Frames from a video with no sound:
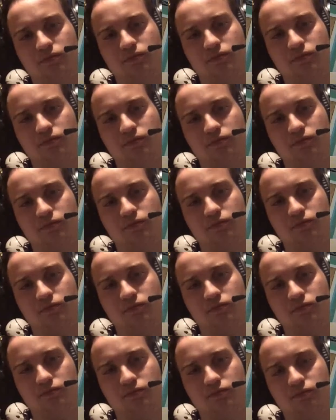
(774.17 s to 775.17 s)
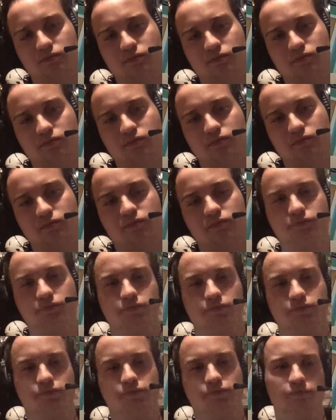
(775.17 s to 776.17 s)

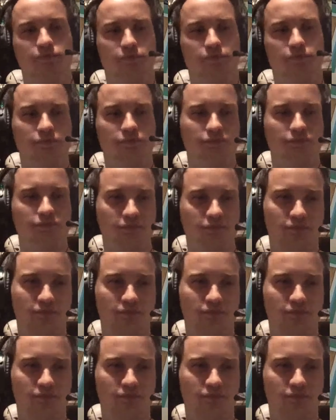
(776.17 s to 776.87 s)
[no speech]